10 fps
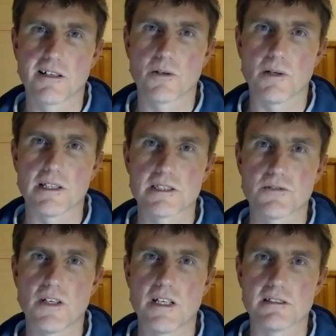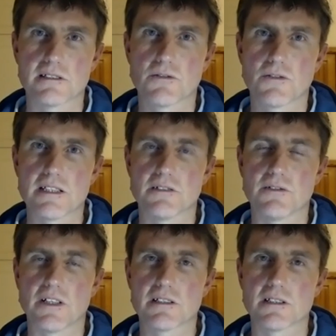Christ's face, the face
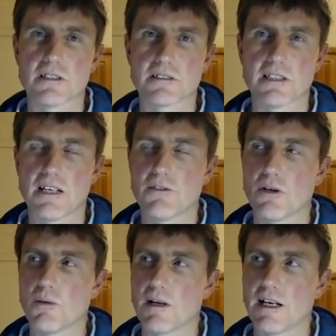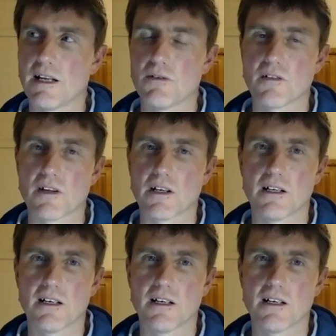of innocence in everyone and everything.